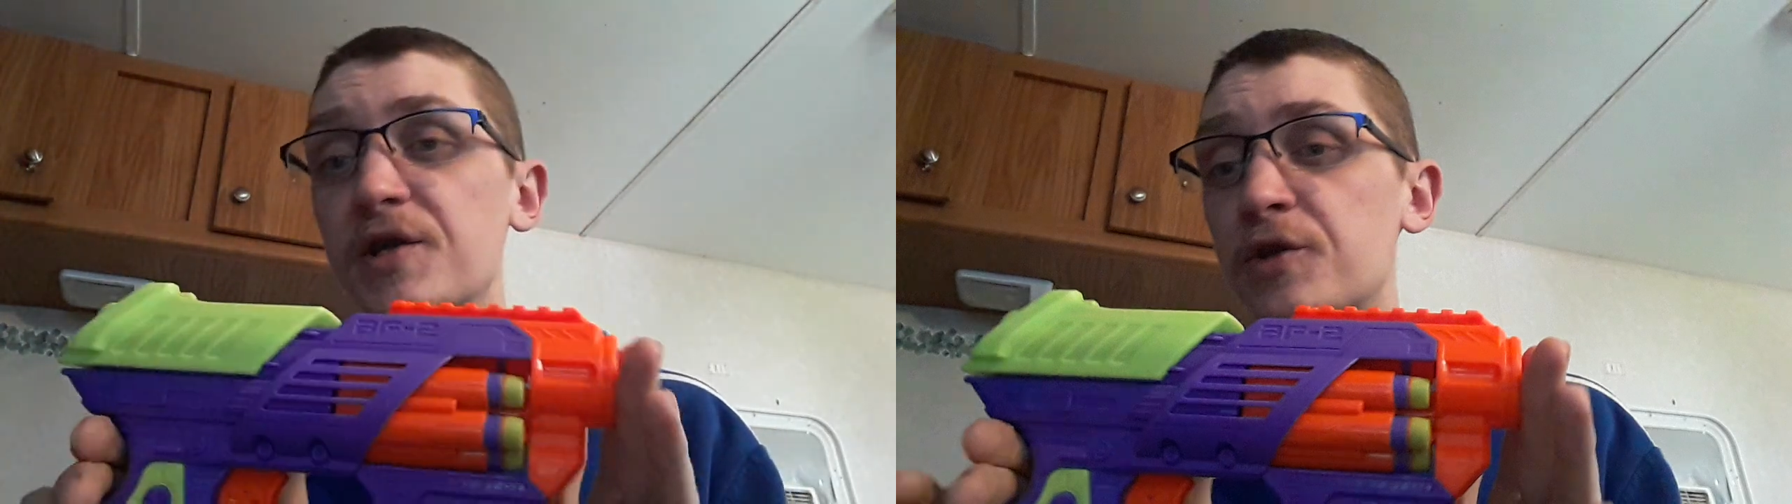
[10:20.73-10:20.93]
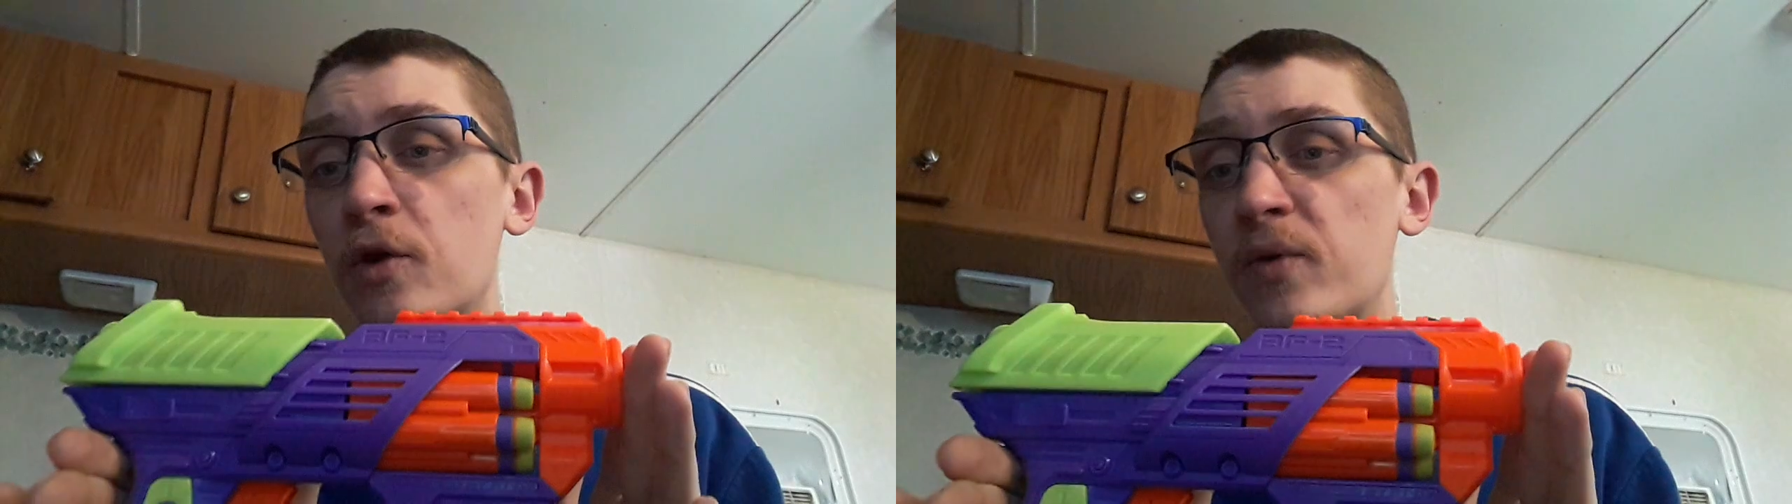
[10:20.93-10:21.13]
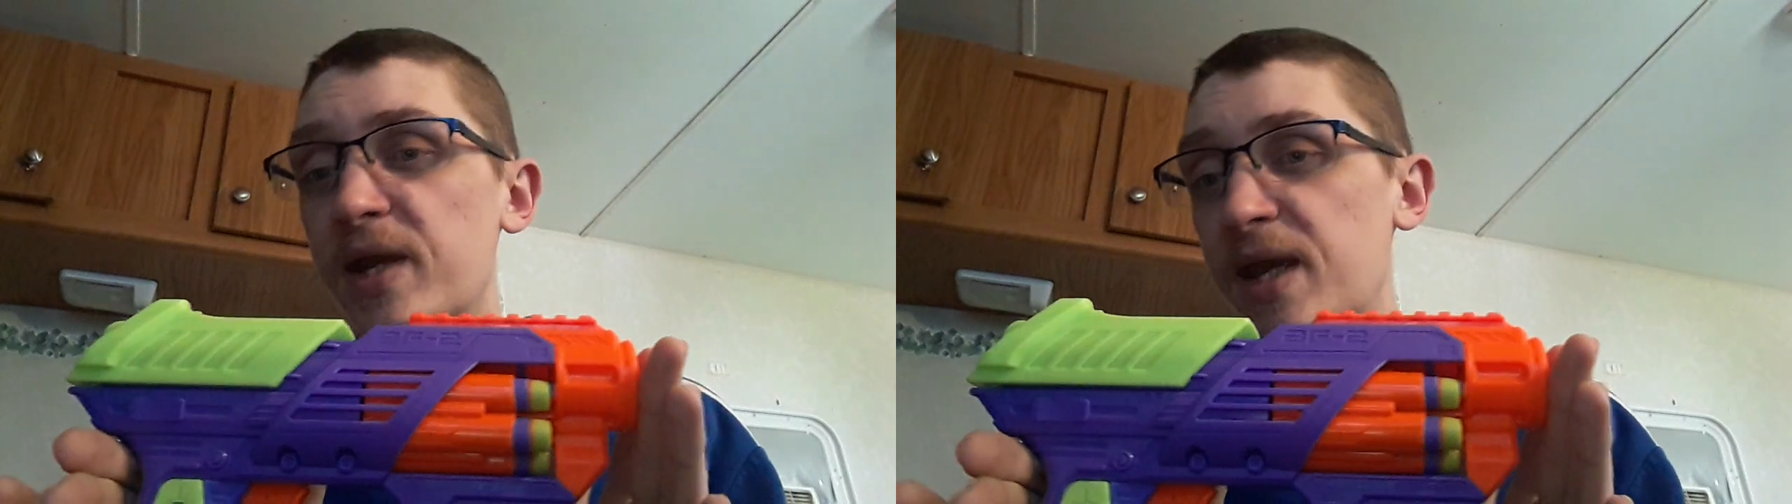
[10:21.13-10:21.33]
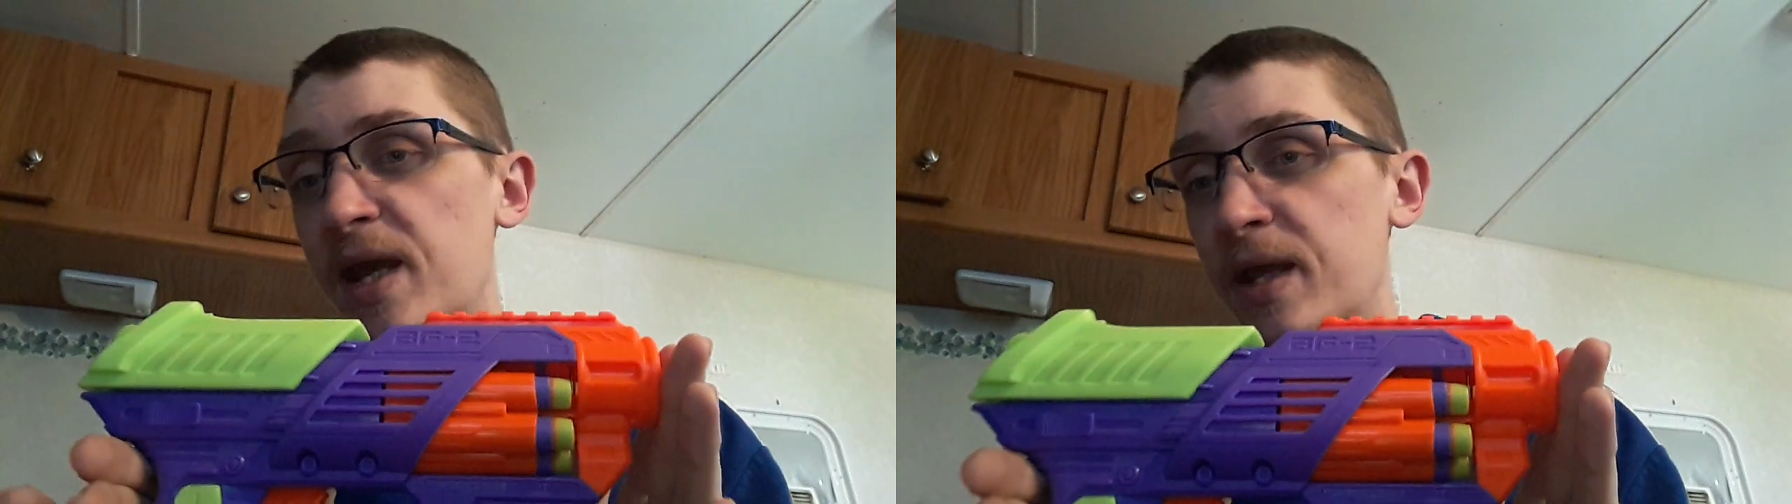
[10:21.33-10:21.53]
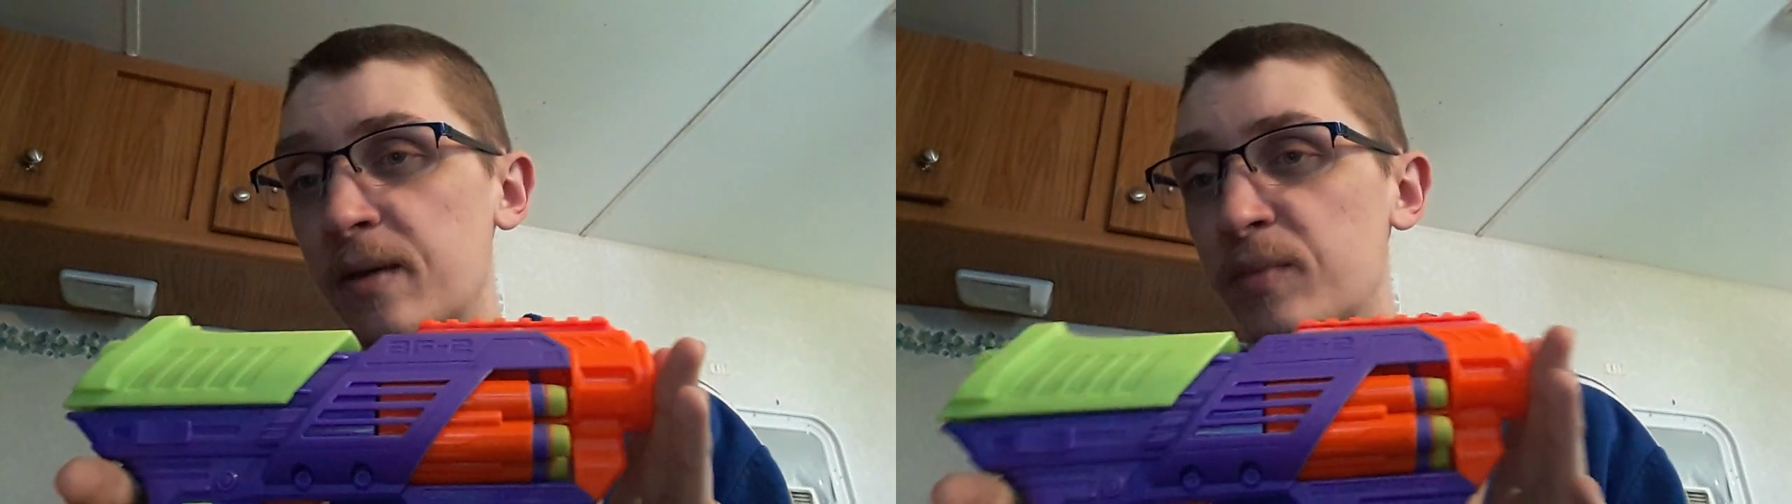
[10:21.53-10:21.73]
It's already
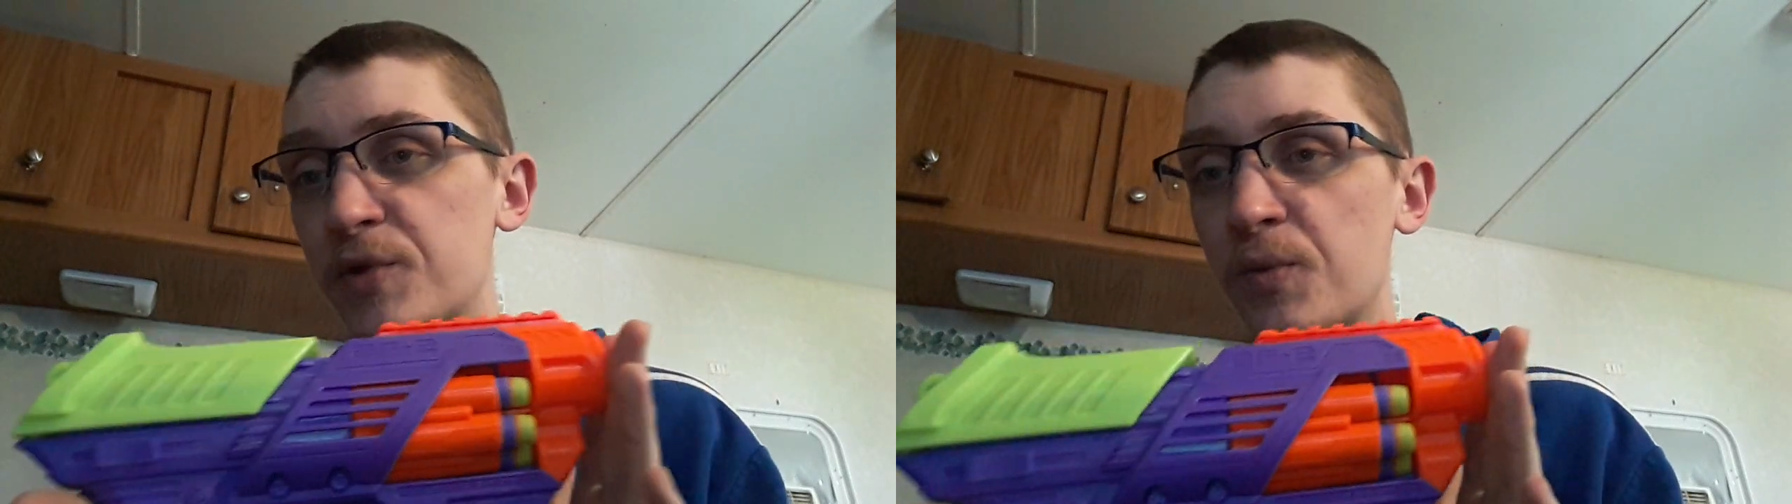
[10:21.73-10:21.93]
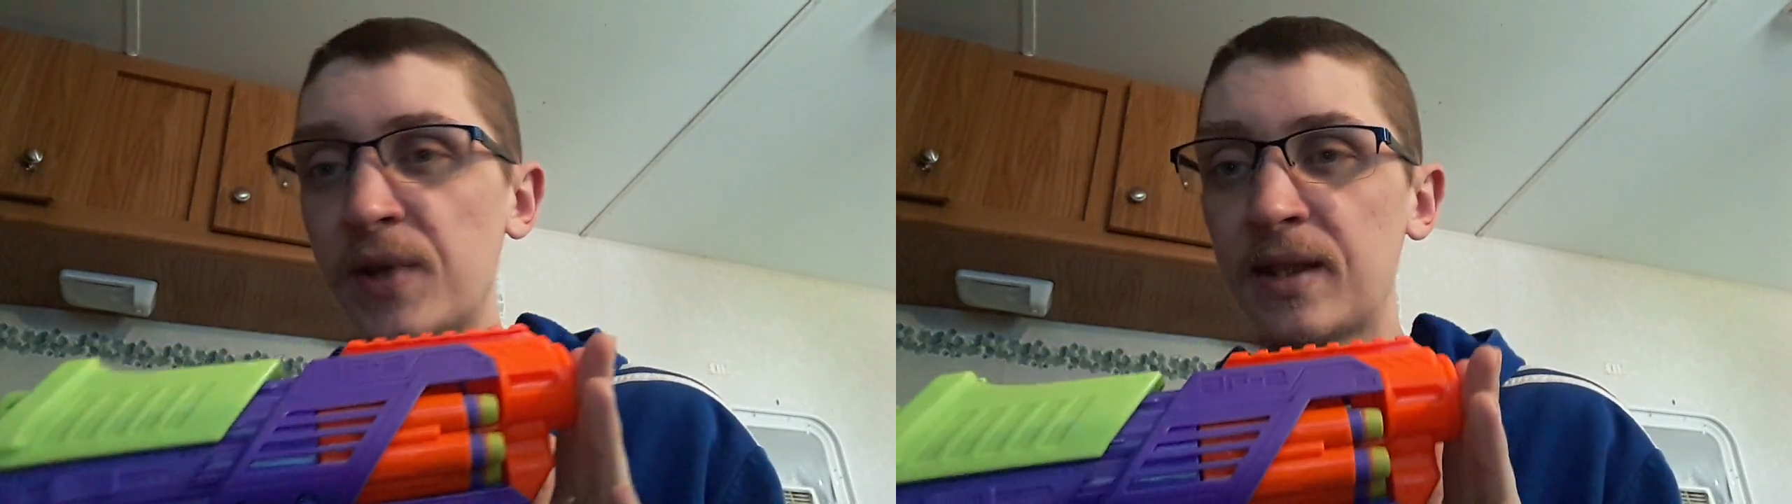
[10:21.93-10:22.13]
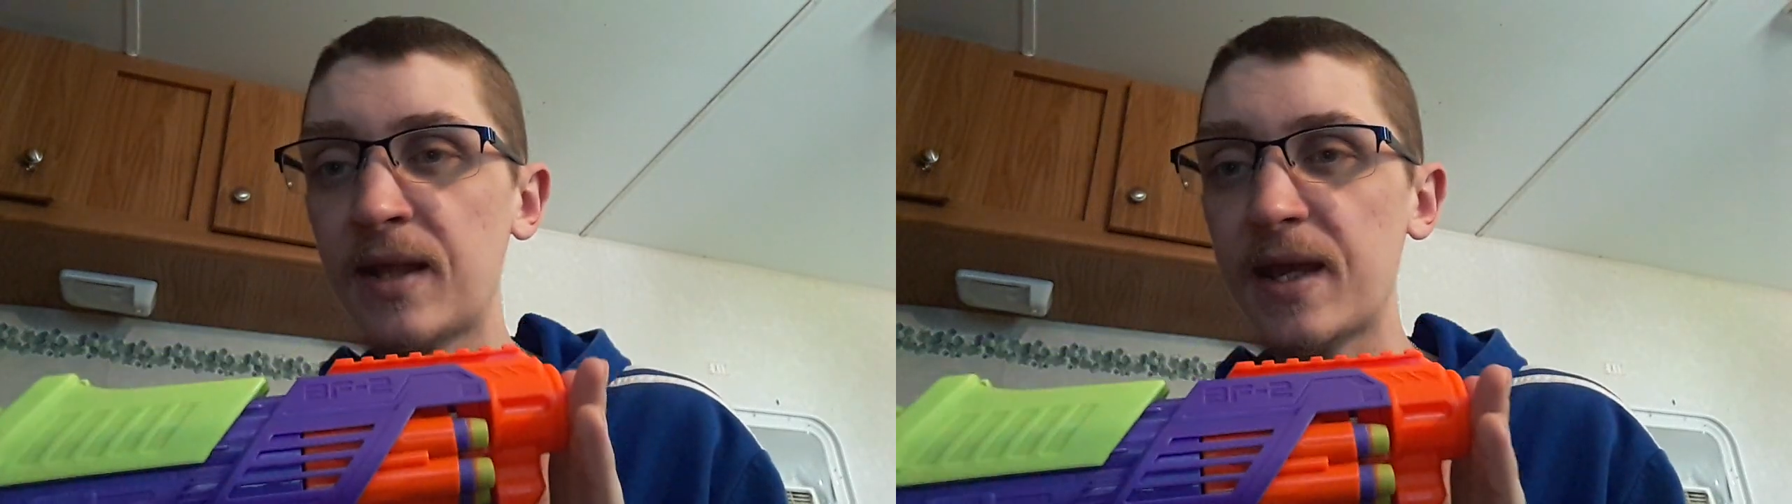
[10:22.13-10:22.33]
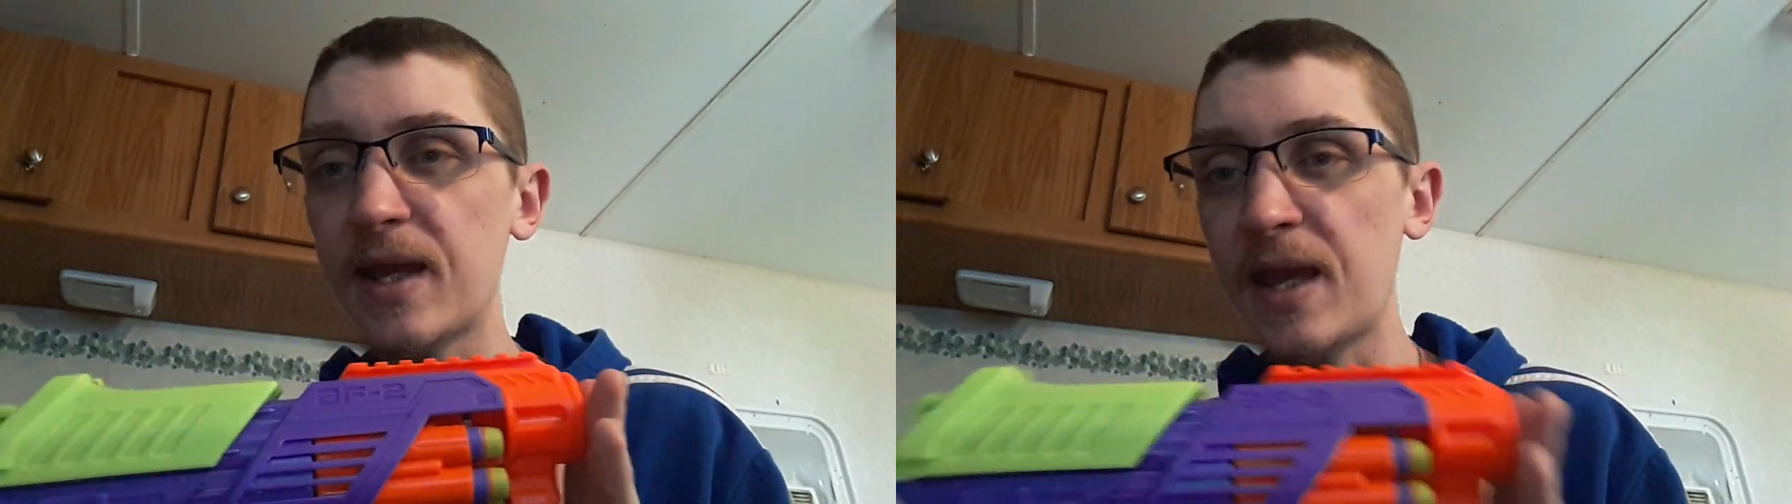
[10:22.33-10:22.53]
hitting between like